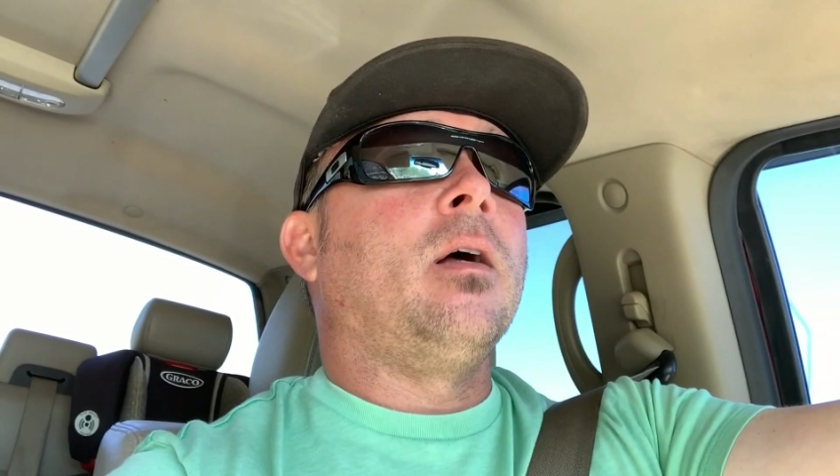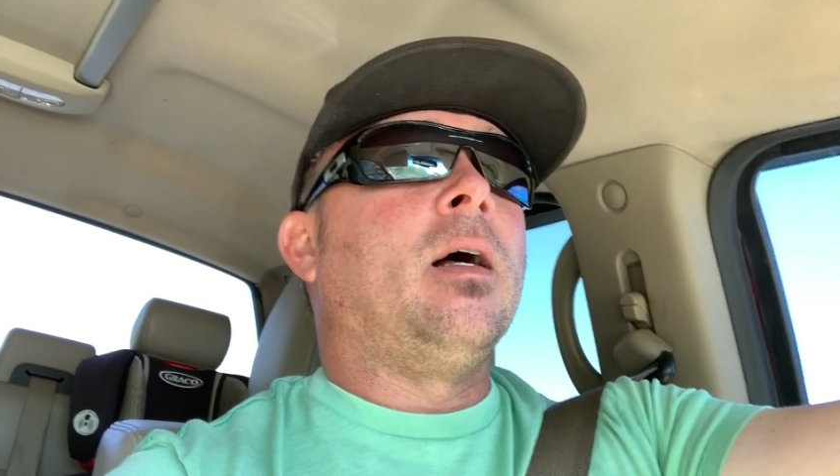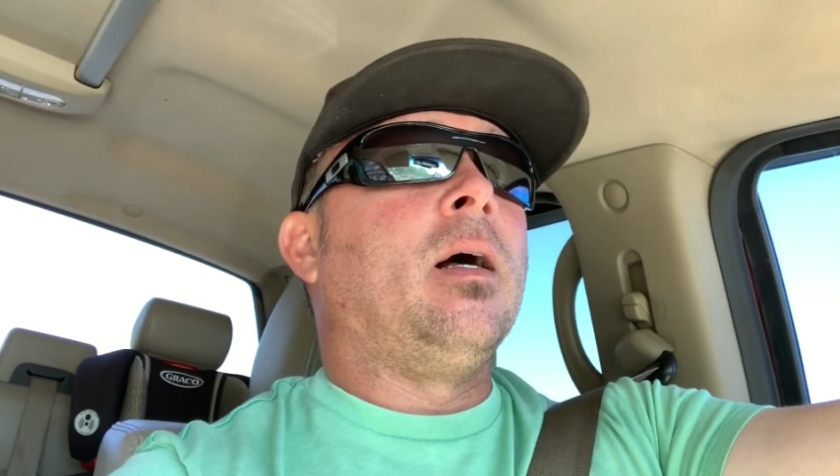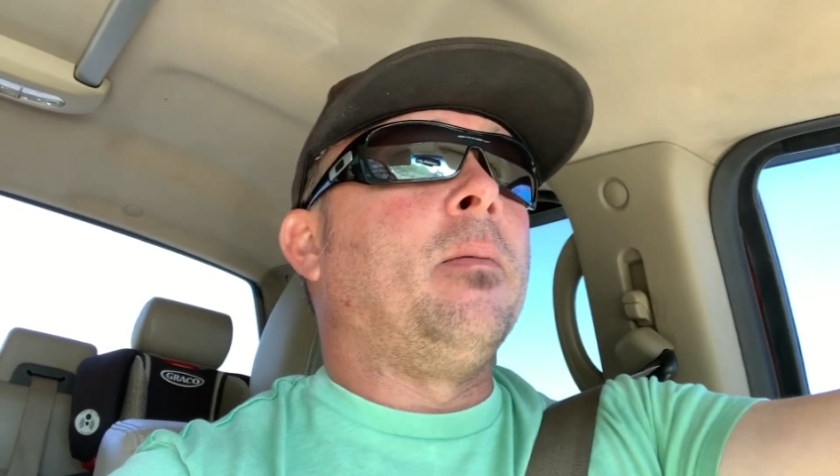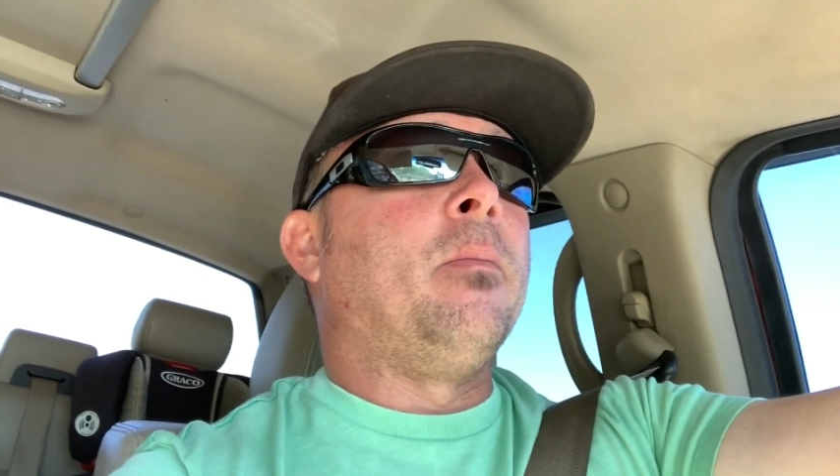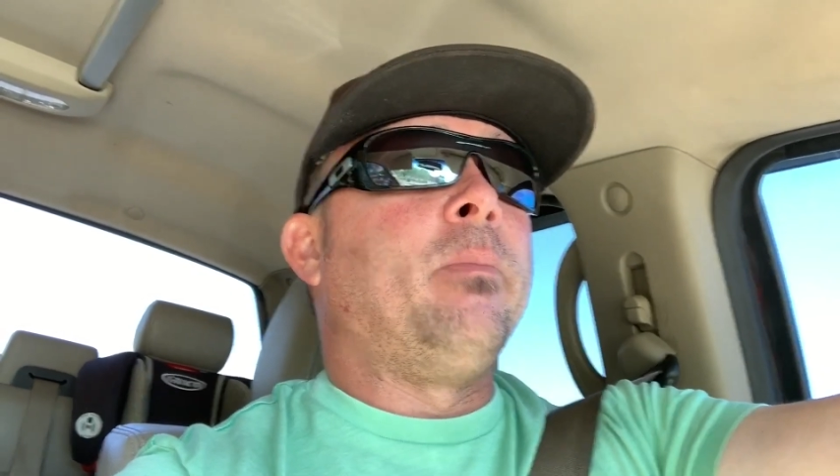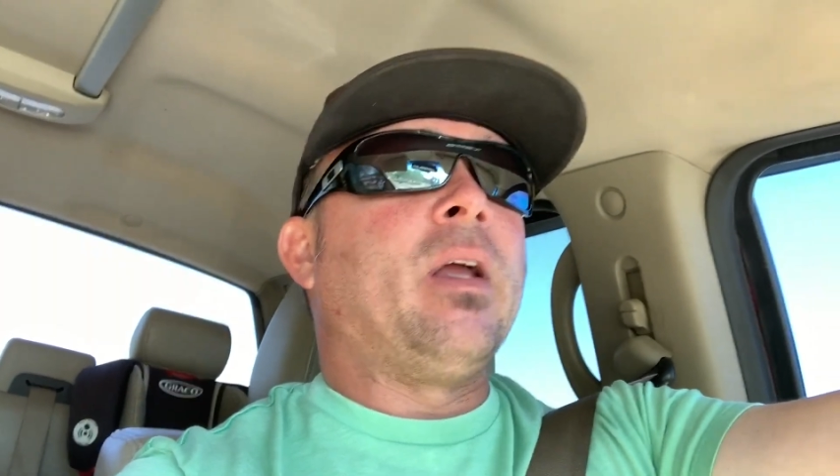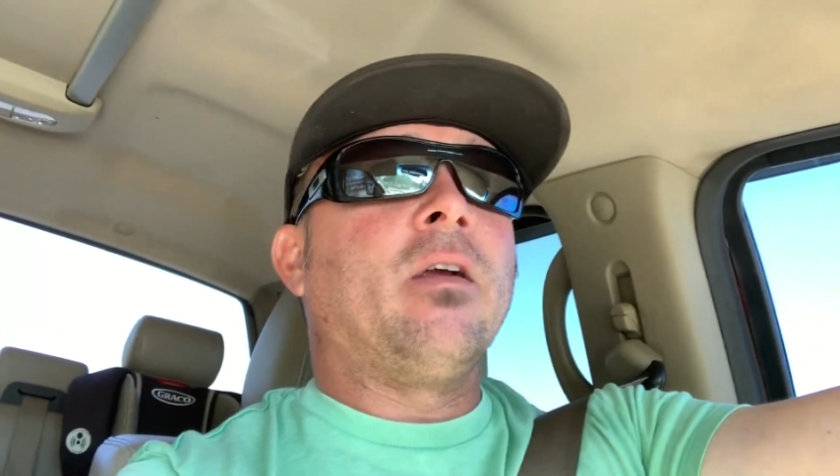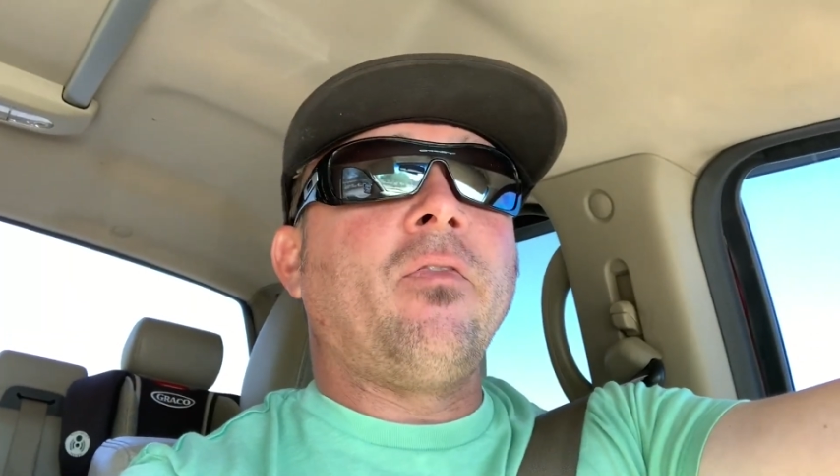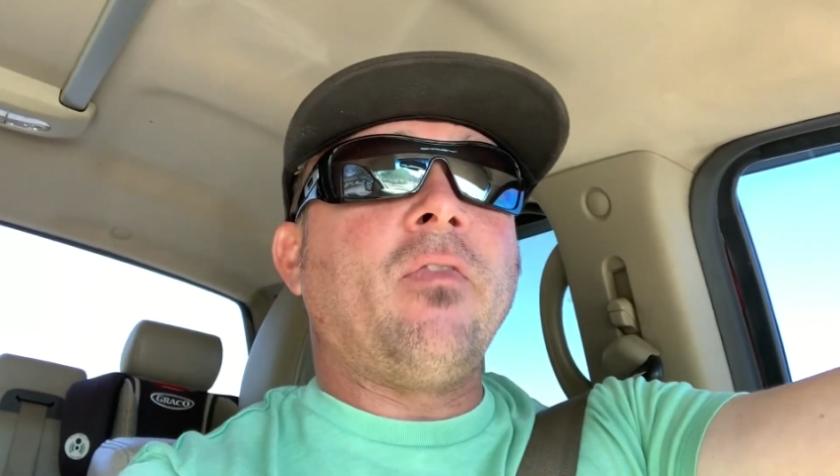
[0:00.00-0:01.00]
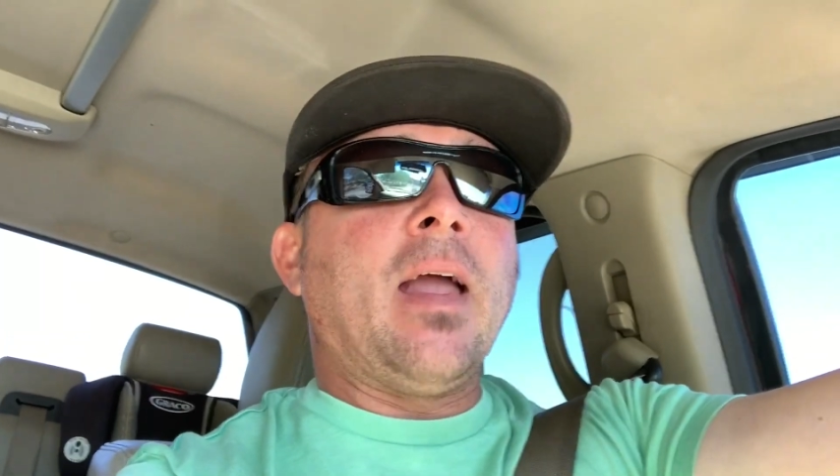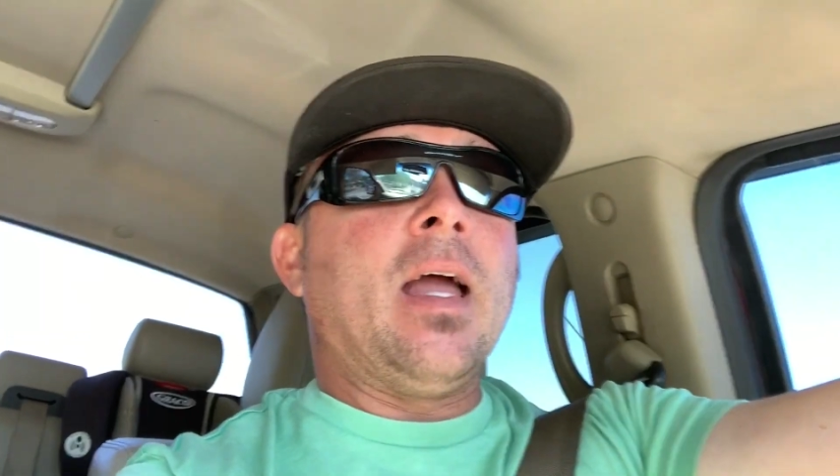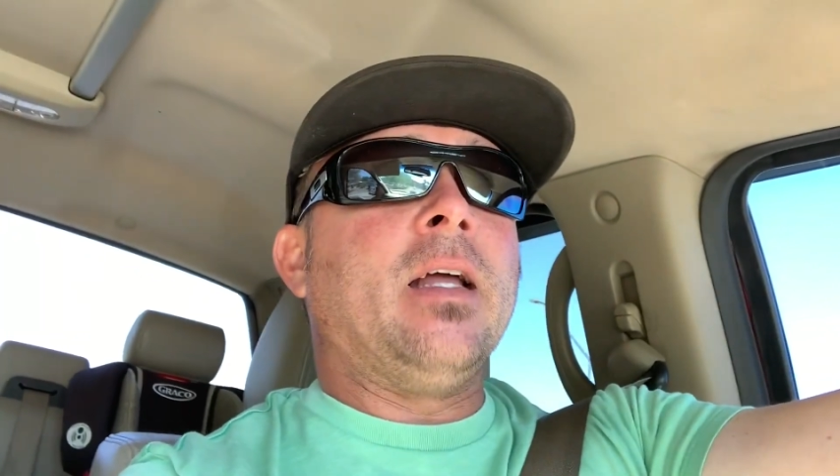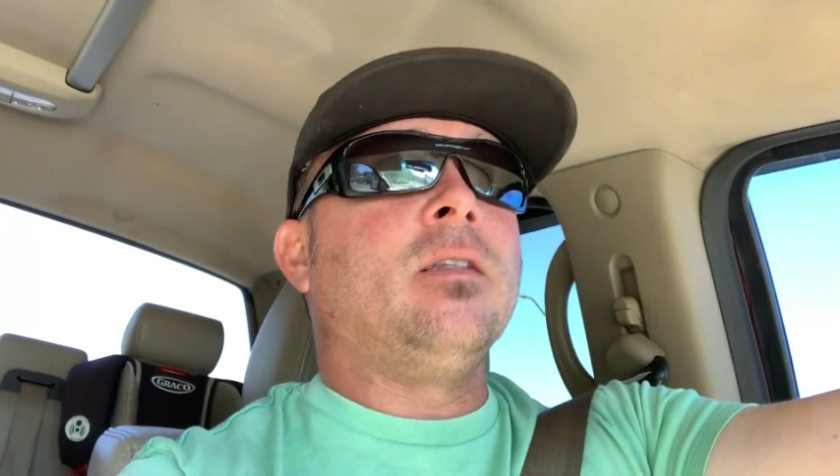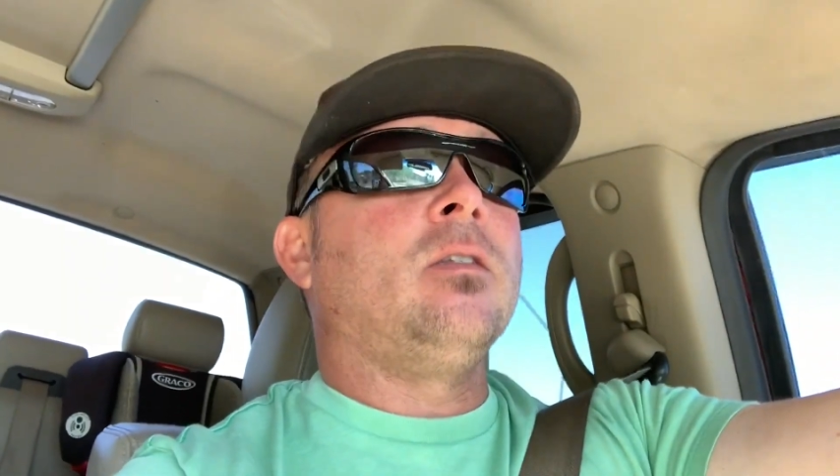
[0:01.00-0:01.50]
um, bigger
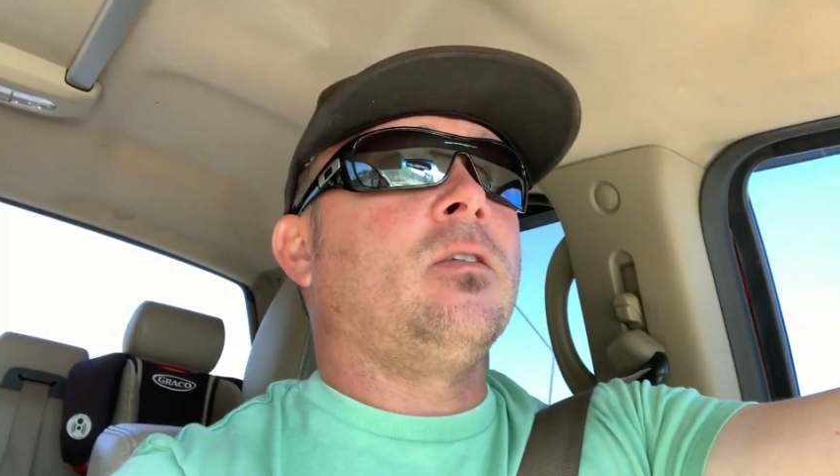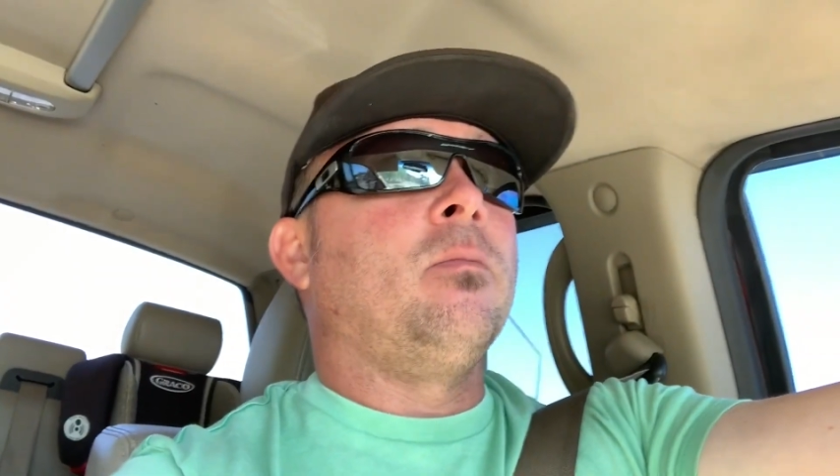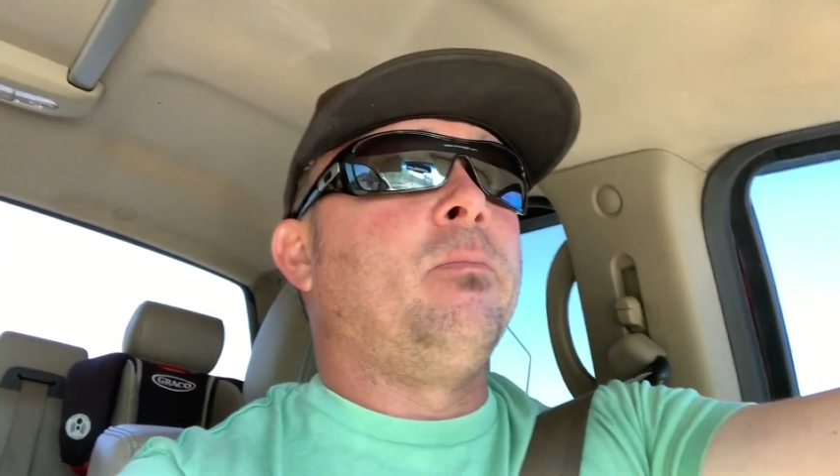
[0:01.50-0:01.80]
fans,